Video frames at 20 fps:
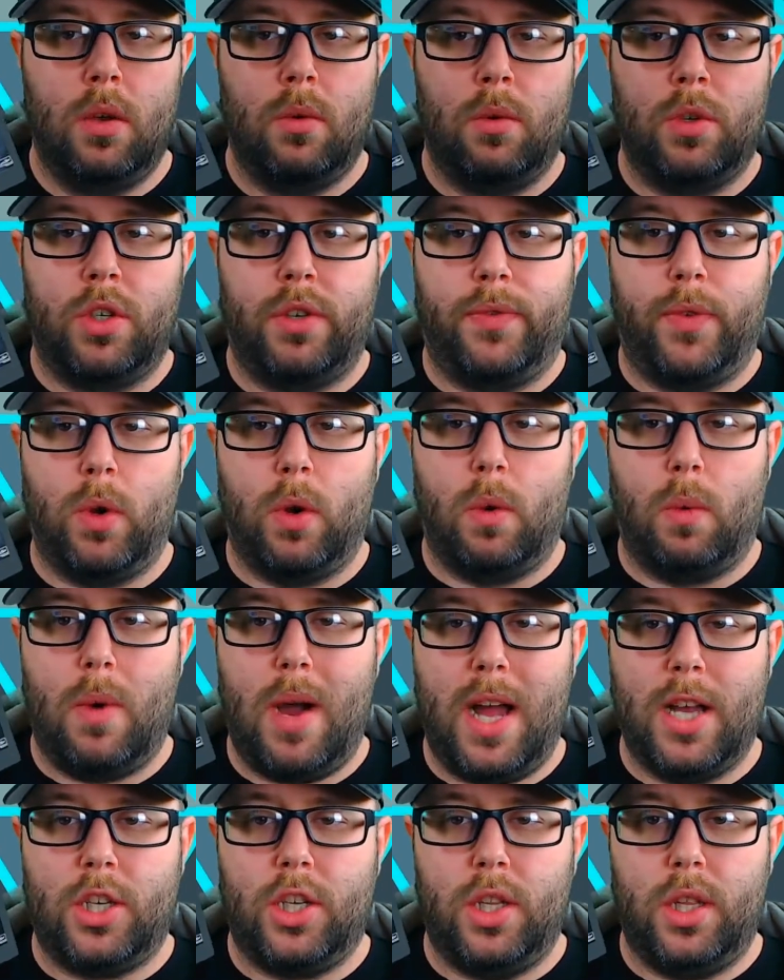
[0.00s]
which if you were
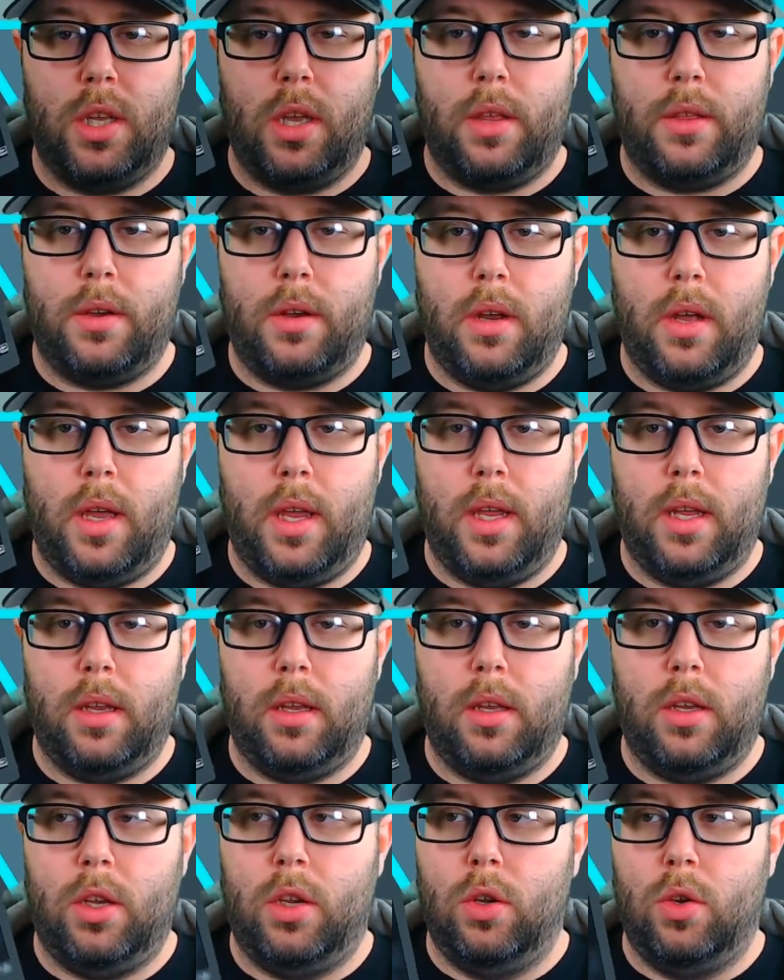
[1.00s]
watching the other
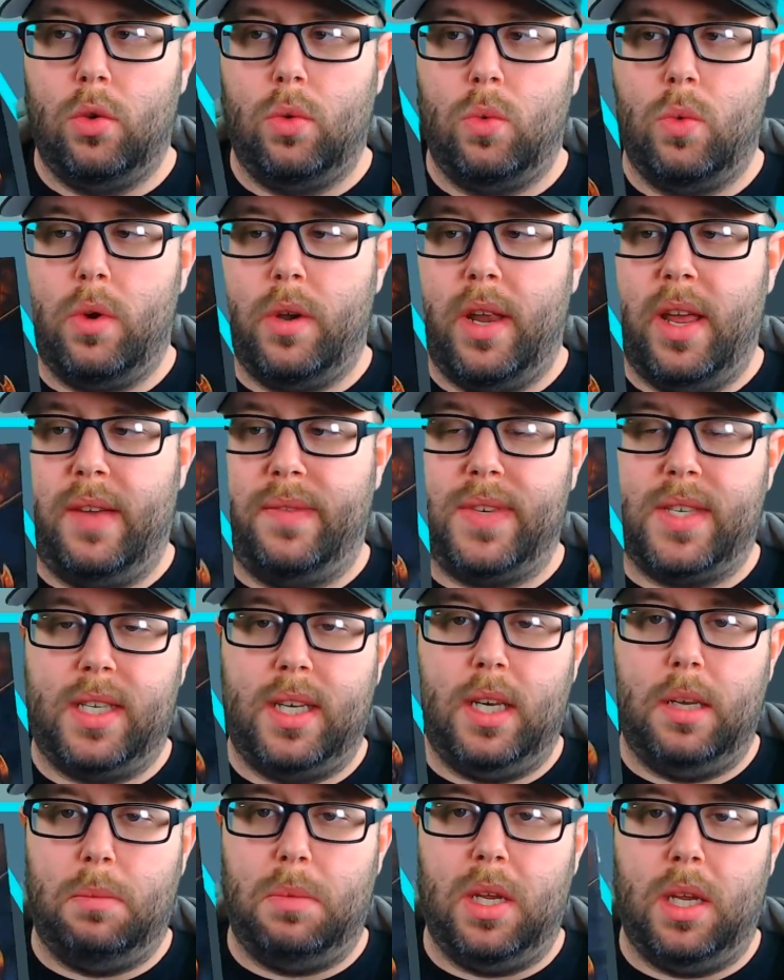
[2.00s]
night, you would have
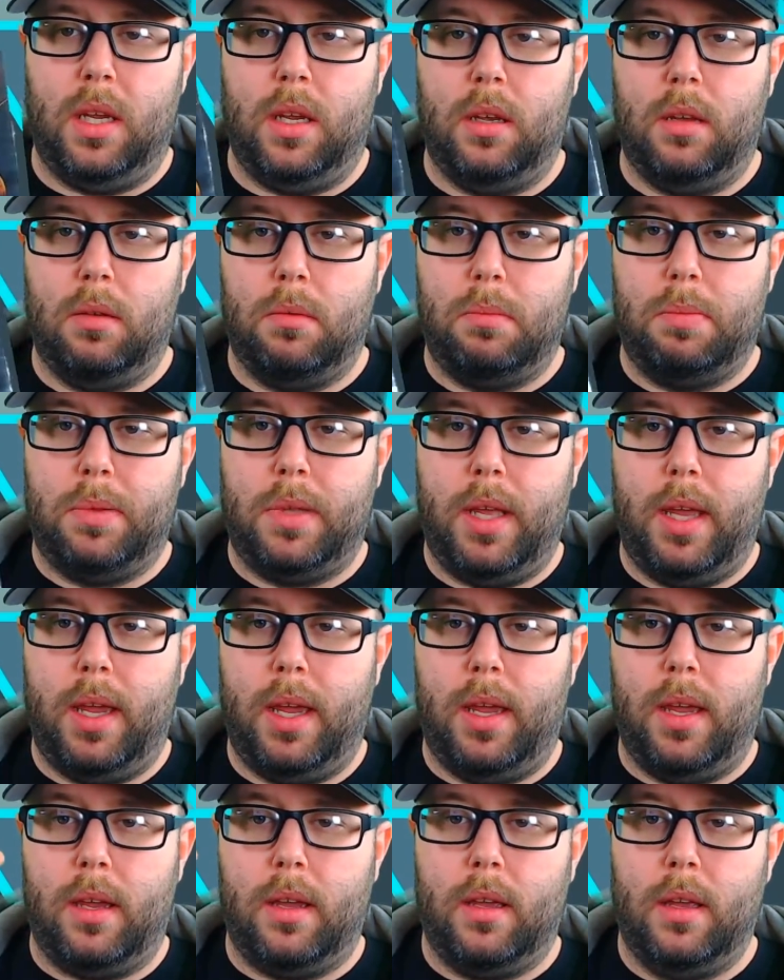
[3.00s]
seen me
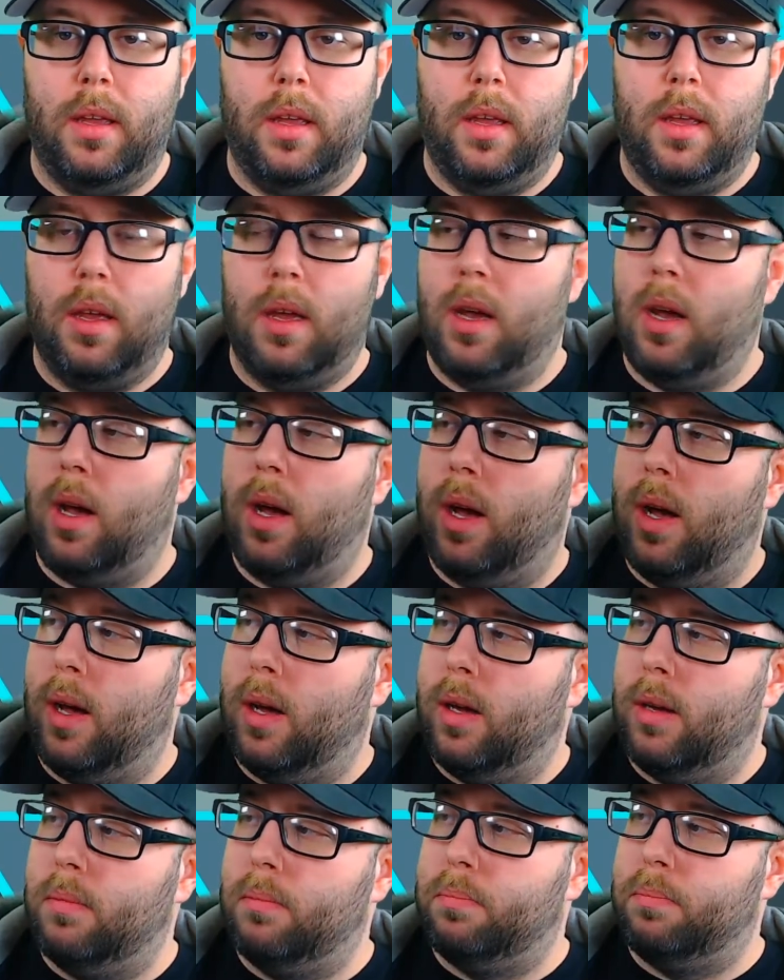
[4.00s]
playing
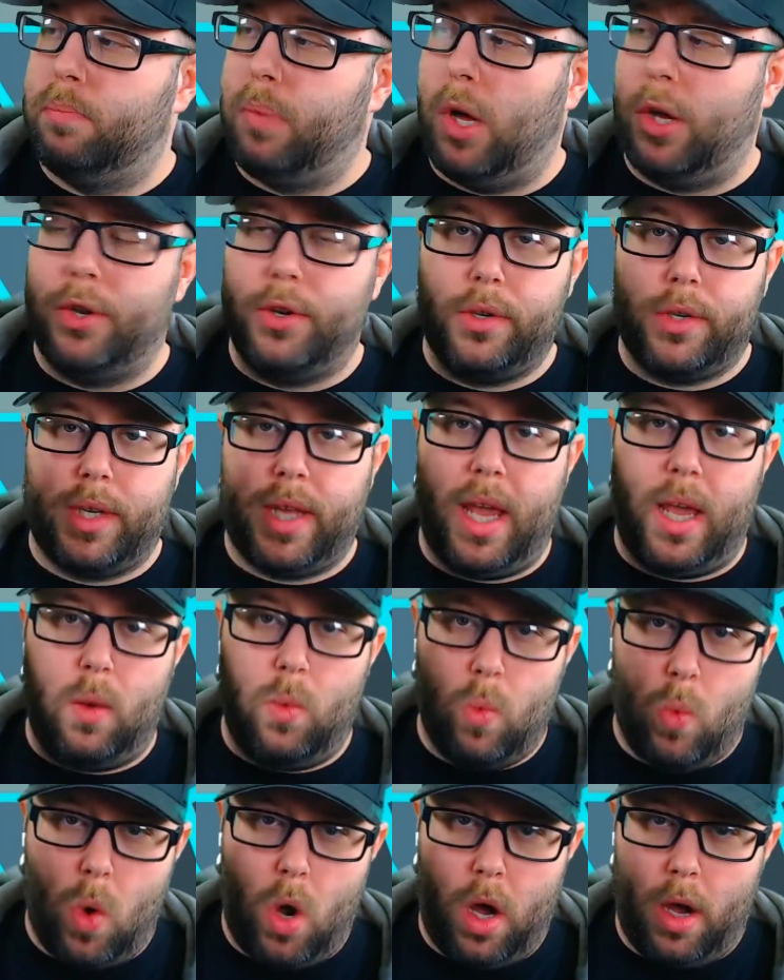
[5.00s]
Baldur's
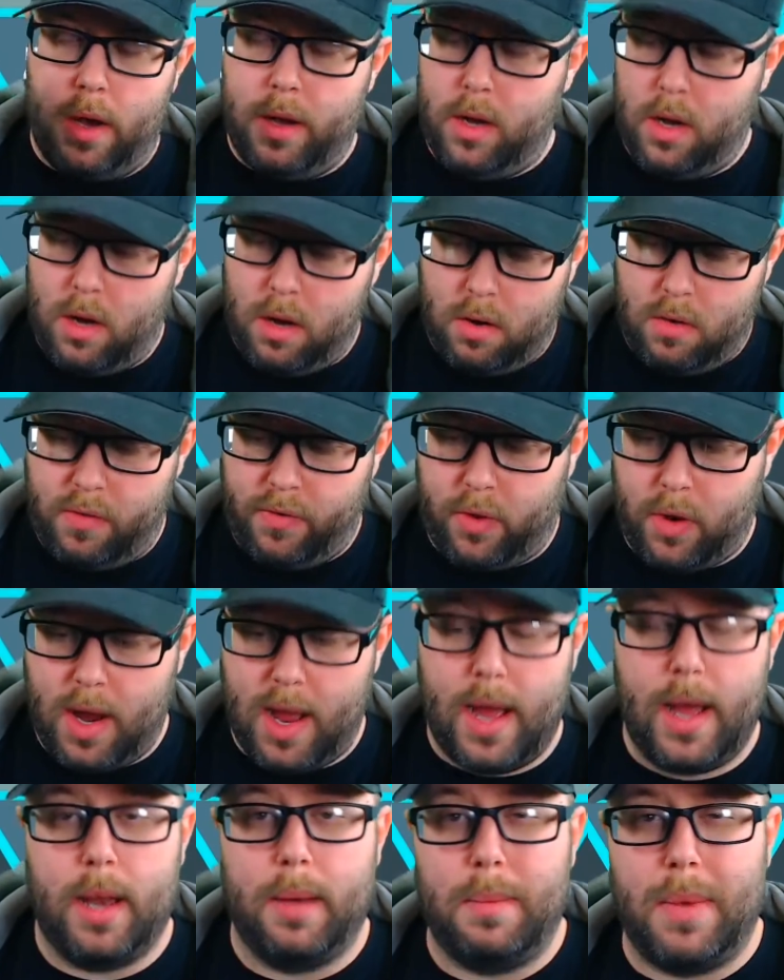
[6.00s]
Gate 1 over
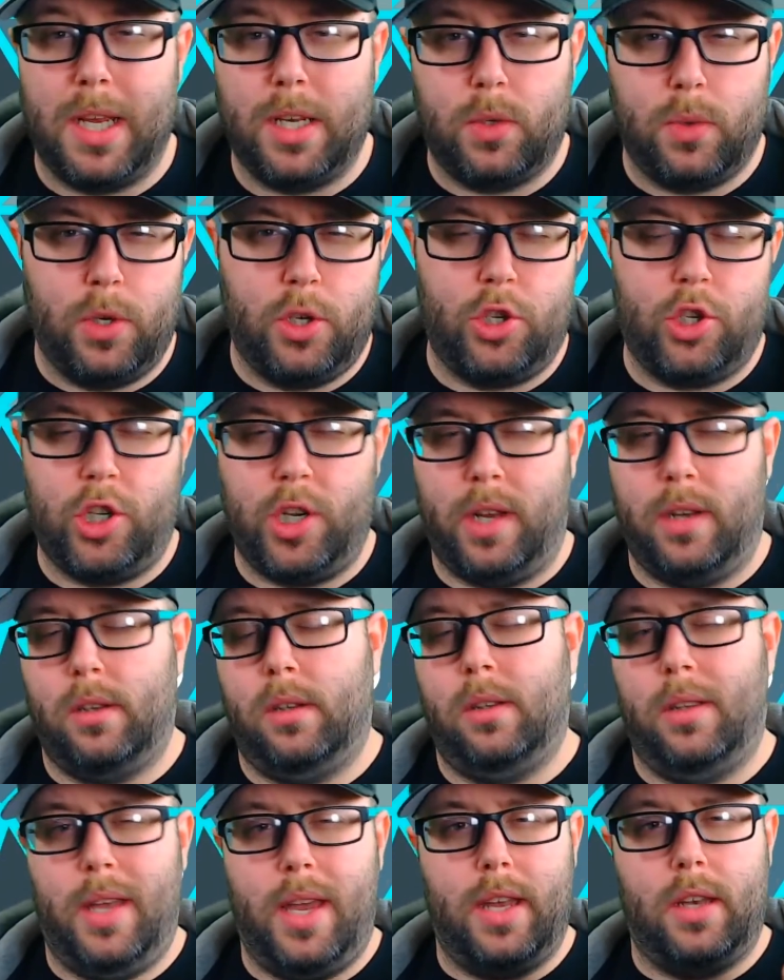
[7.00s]
on my Twitch
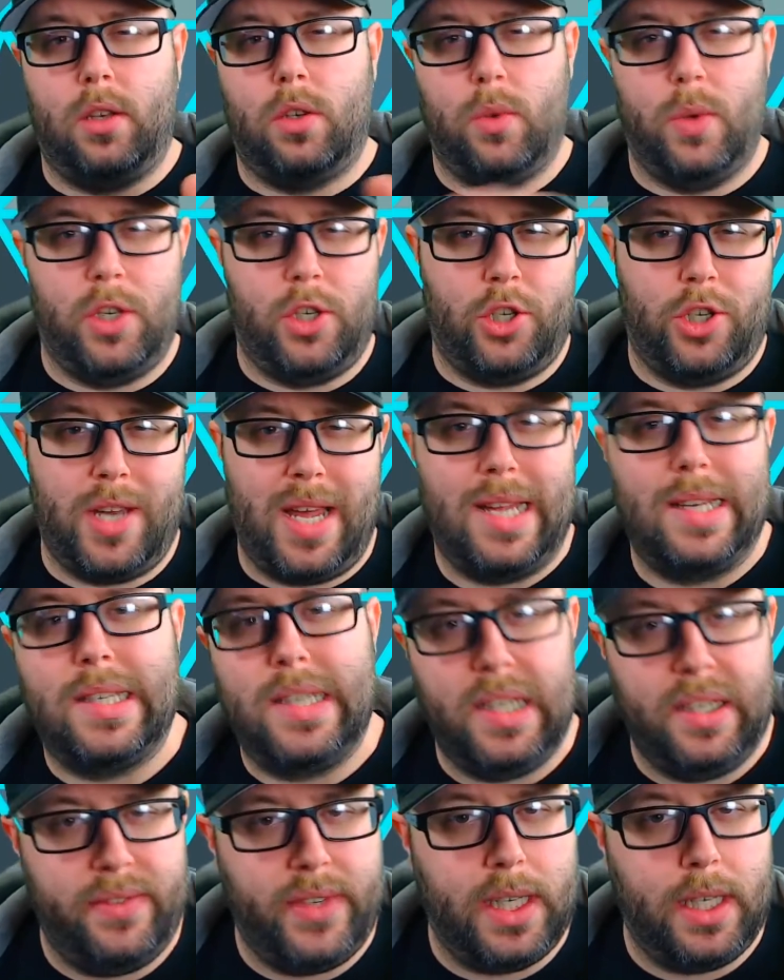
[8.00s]
channel at
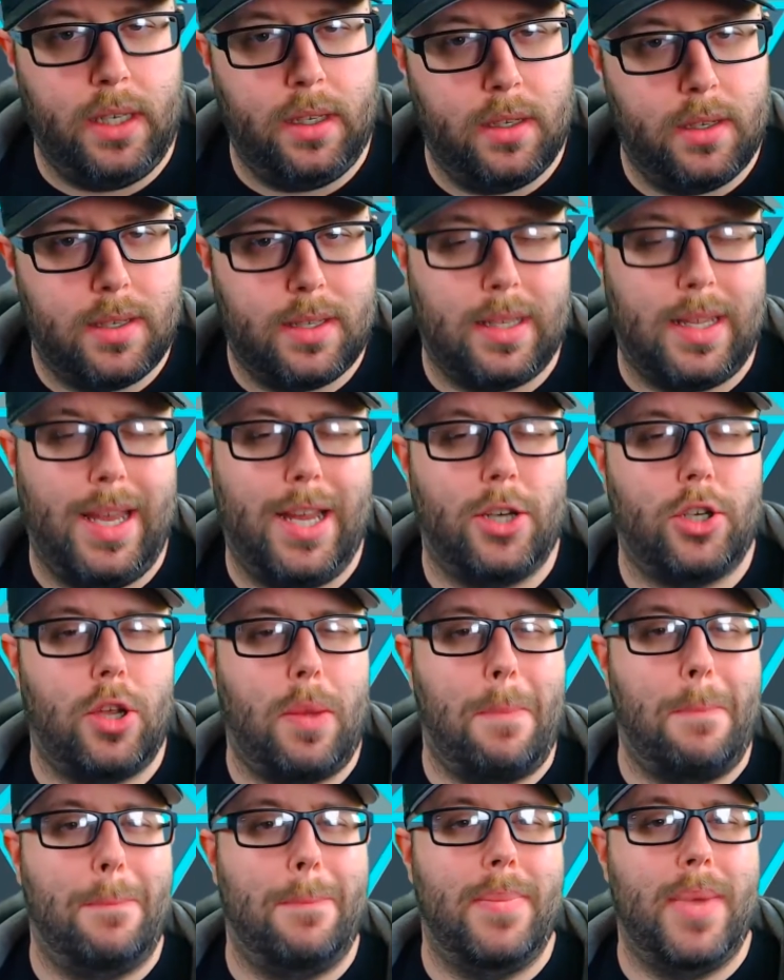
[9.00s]

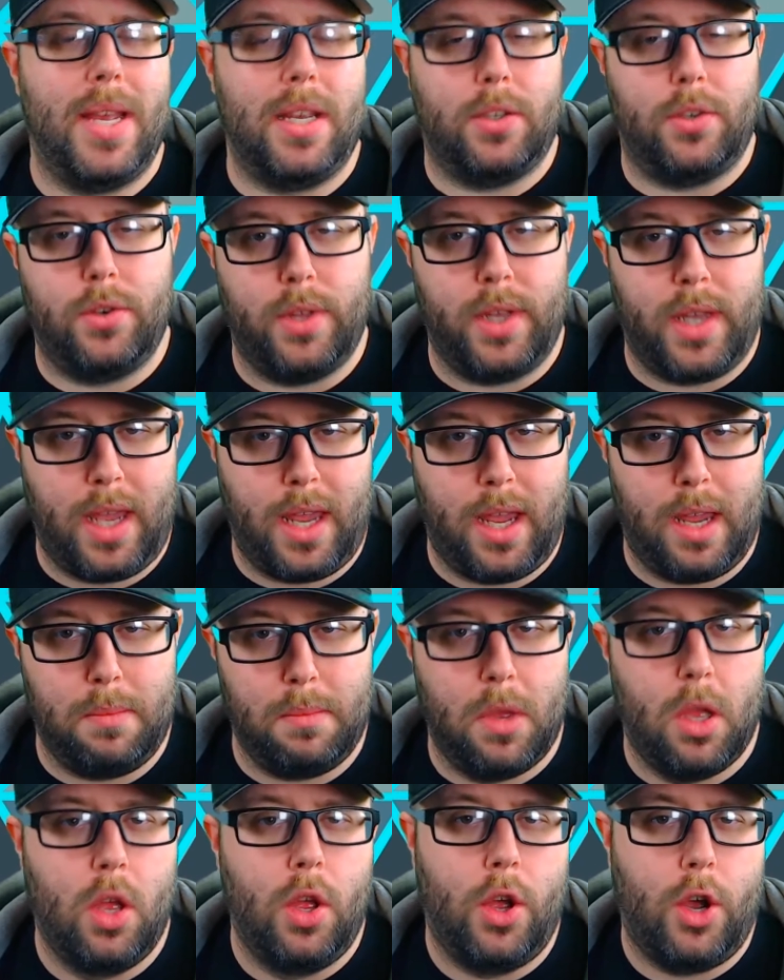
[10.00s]

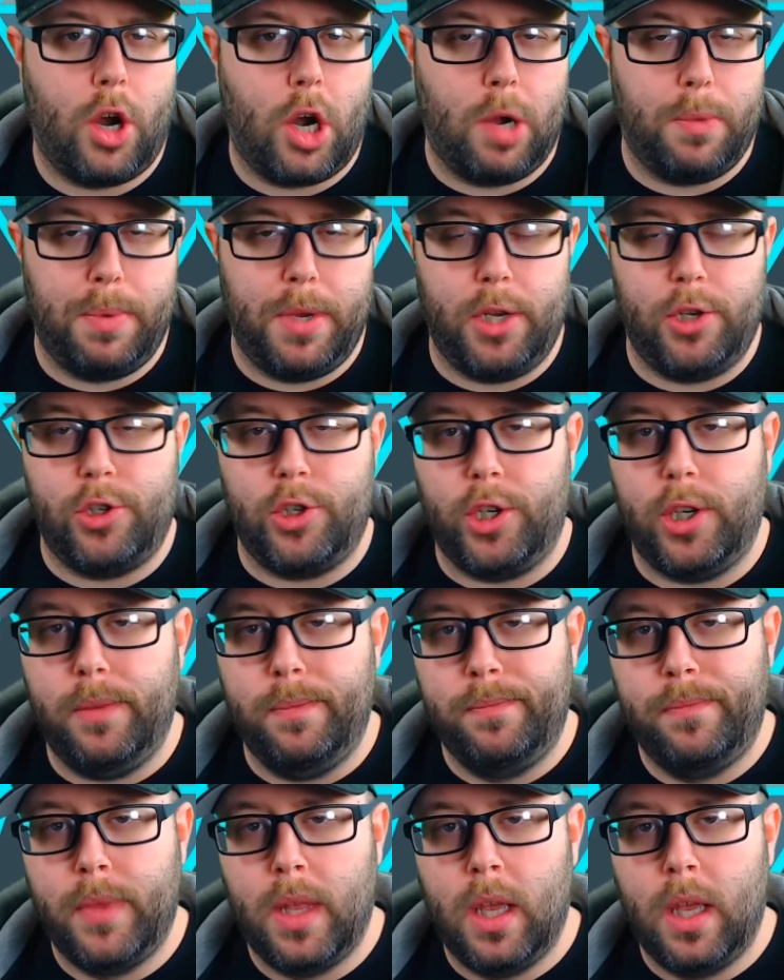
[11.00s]
twitch.tv/masterthegamerpg,